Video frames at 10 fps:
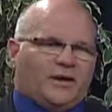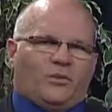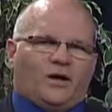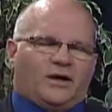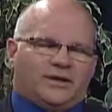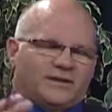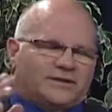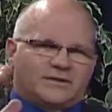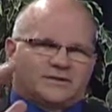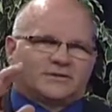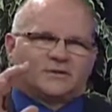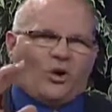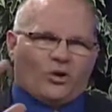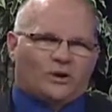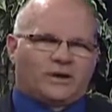Well, it's just
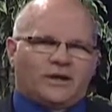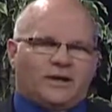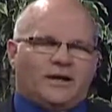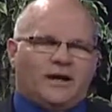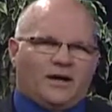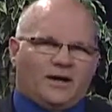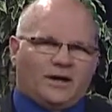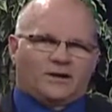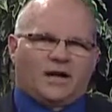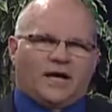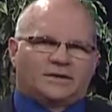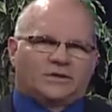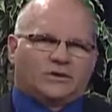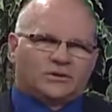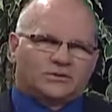totally
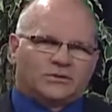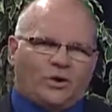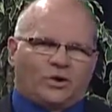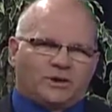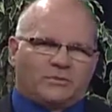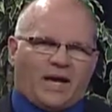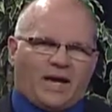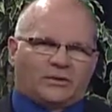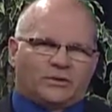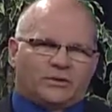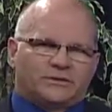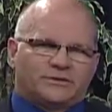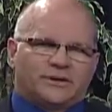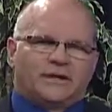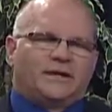unlogical, totally
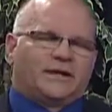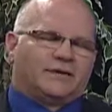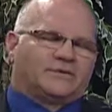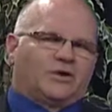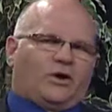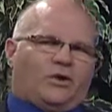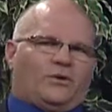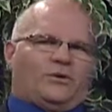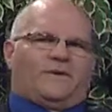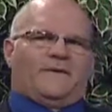backwards, and so